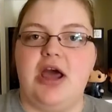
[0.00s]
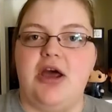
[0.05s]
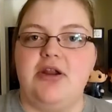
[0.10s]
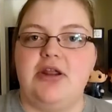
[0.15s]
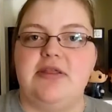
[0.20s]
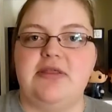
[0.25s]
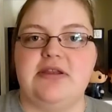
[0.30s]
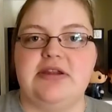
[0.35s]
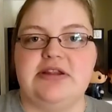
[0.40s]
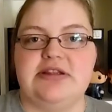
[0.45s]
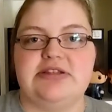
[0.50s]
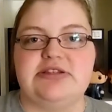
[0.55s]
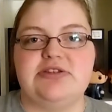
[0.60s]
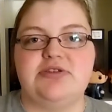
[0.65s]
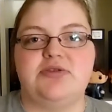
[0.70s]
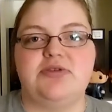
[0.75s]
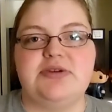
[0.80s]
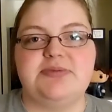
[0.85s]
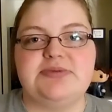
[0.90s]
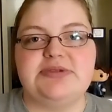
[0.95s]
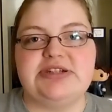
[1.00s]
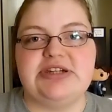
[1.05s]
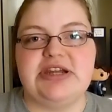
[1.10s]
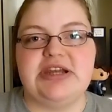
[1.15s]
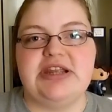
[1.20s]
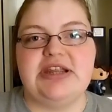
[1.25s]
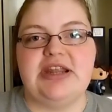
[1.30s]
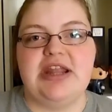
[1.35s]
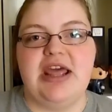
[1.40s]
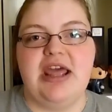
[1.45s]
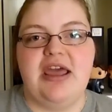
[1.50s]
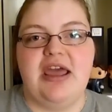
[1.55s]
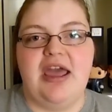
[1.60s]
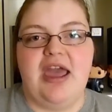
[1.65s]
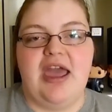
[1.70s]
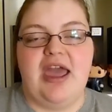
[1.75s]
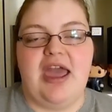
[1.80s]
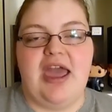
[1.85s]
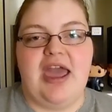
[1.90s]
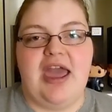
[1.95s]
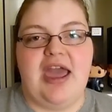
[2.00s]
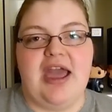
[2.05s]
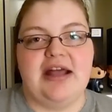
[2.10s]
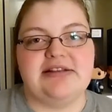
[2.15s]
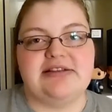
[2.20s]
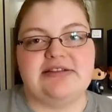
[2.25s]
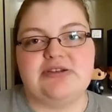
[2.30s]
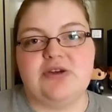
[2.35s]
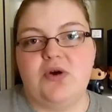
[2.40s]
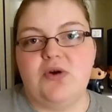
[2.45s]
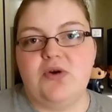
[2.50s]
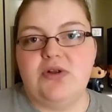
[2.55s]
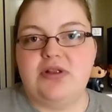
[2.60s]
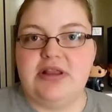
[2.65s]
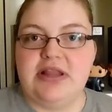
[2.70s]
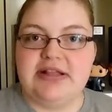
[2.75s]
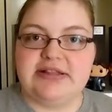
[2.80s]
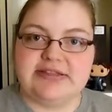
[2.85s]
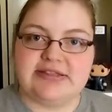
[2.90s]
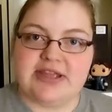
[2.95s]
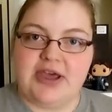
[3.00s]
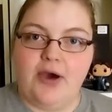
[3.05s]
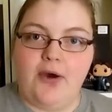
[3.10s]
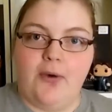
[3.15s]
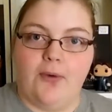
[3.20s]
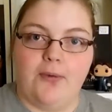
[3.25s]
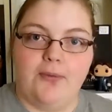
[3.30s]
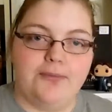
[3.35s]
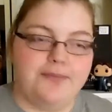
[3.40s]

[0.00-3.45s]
down in the description. And so let's go.